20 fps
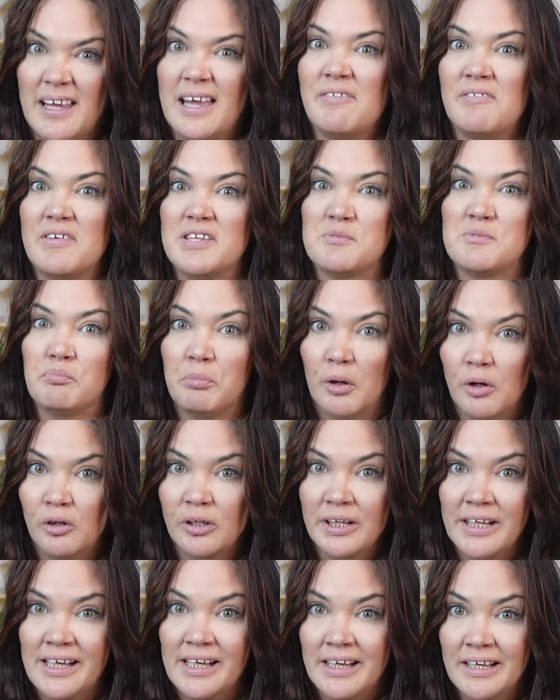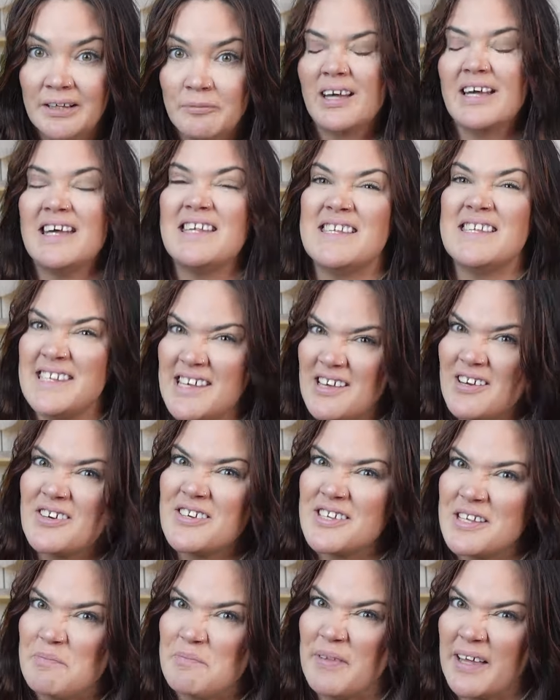If it's bulky, consider
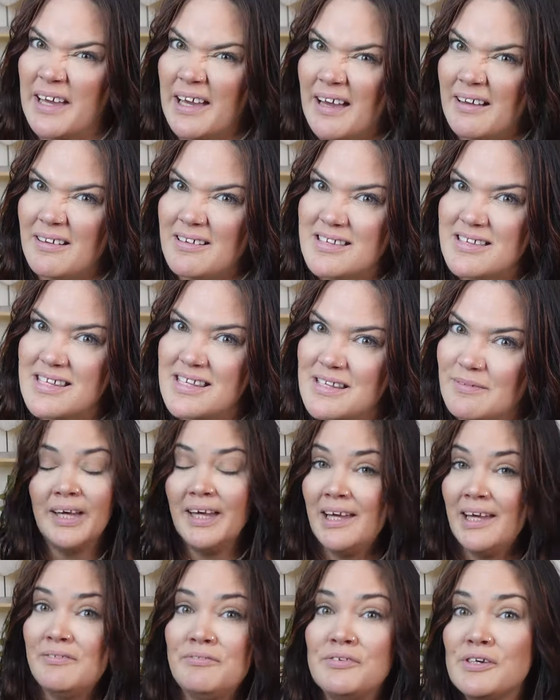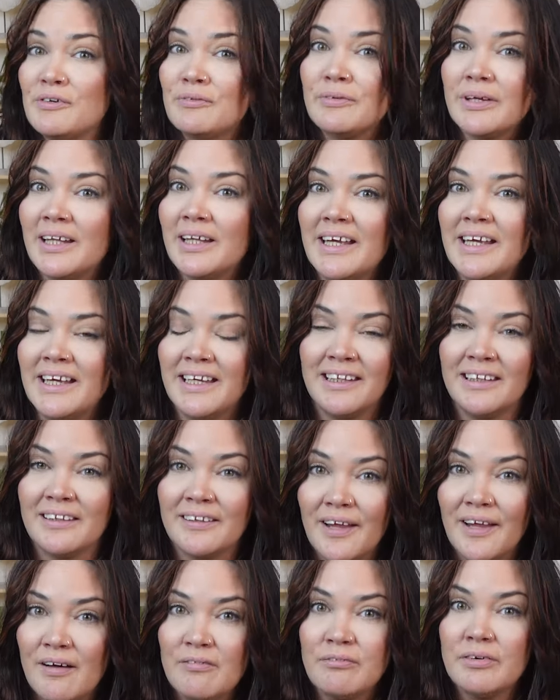something else. If you're really in
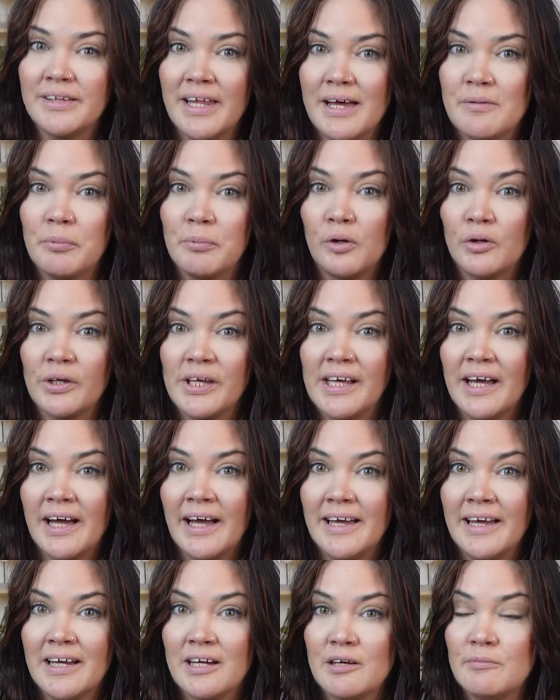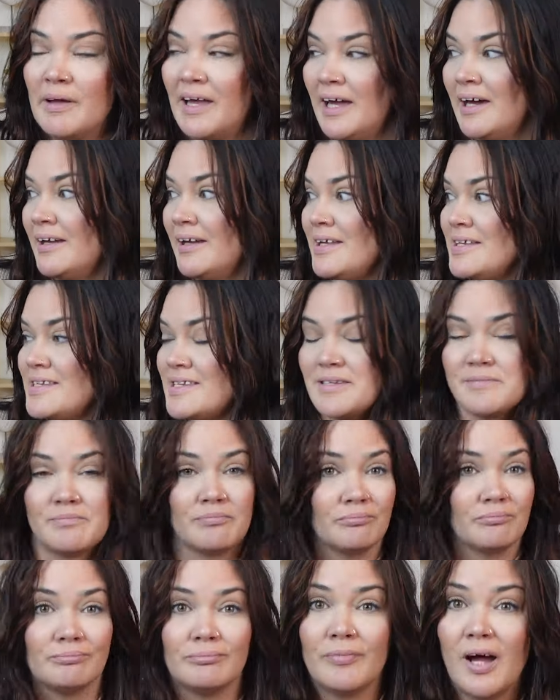love with that bulky item and it's
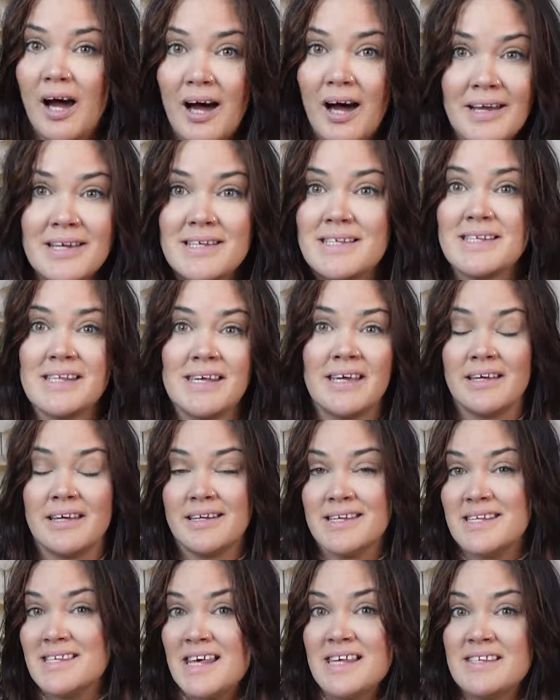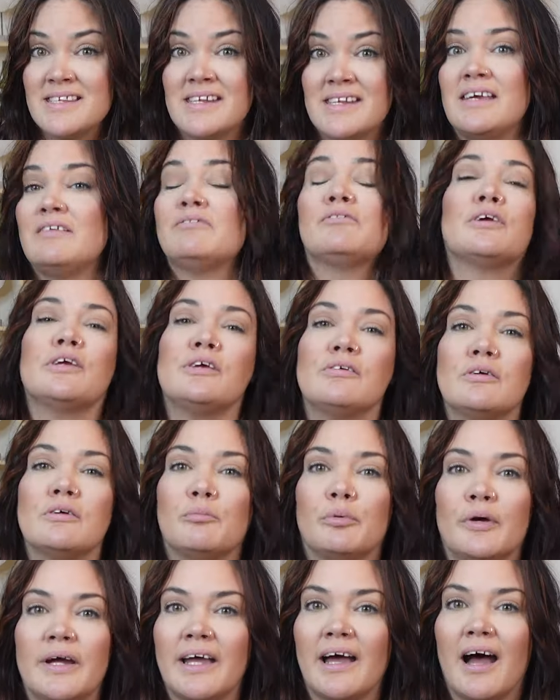honestly a necessity for you to
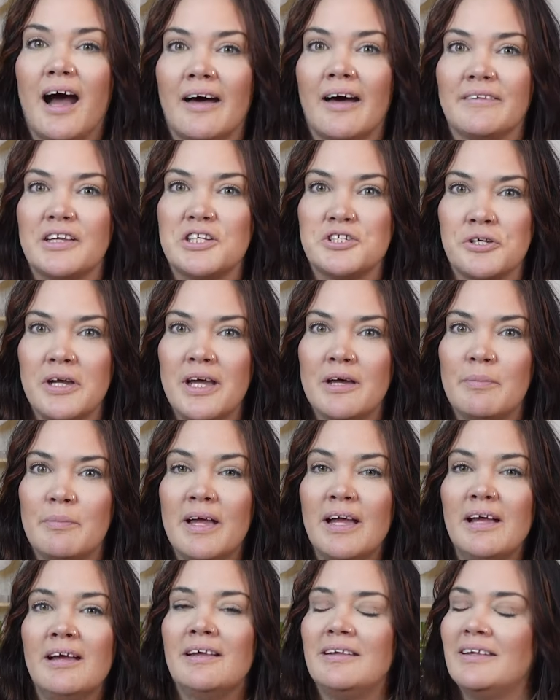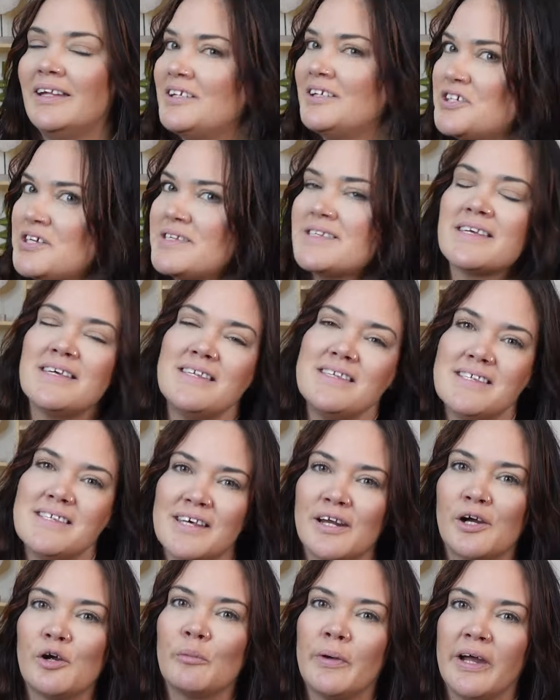bring on the trip, then just
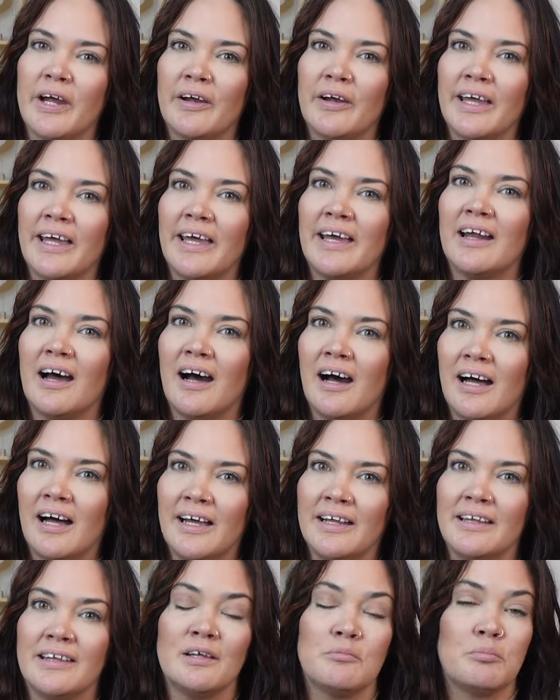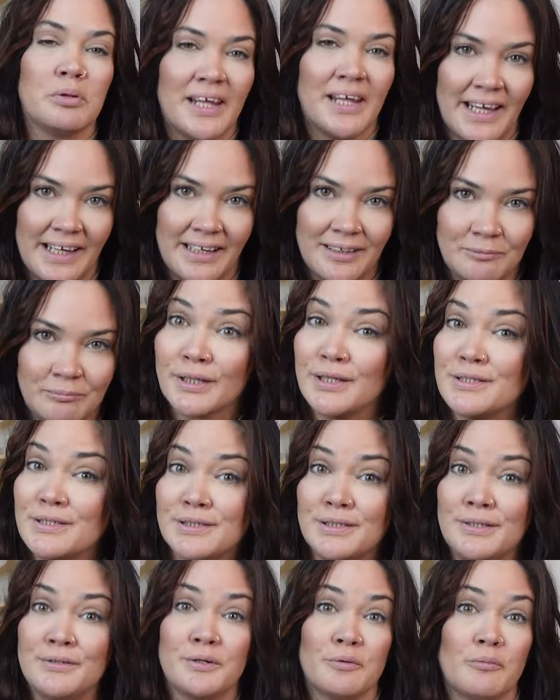consider wearing it on the plane because
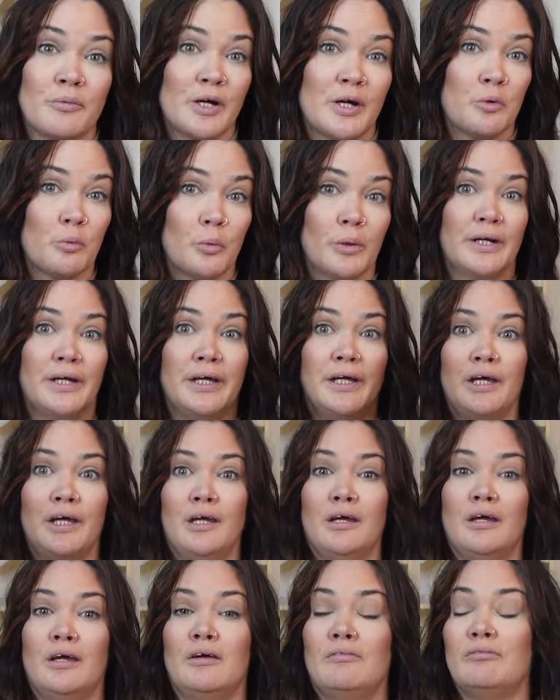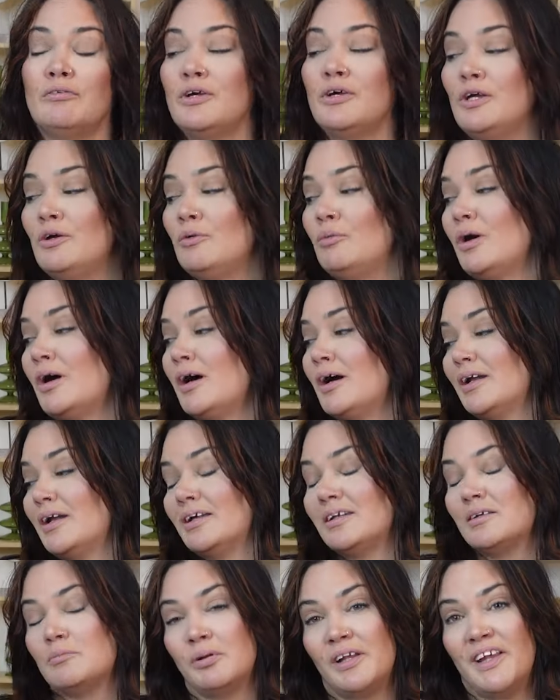you can wear whatever you want
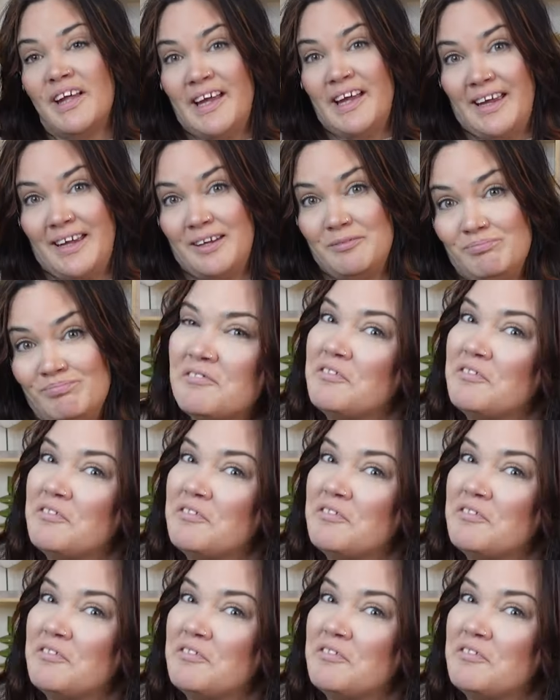on the plane.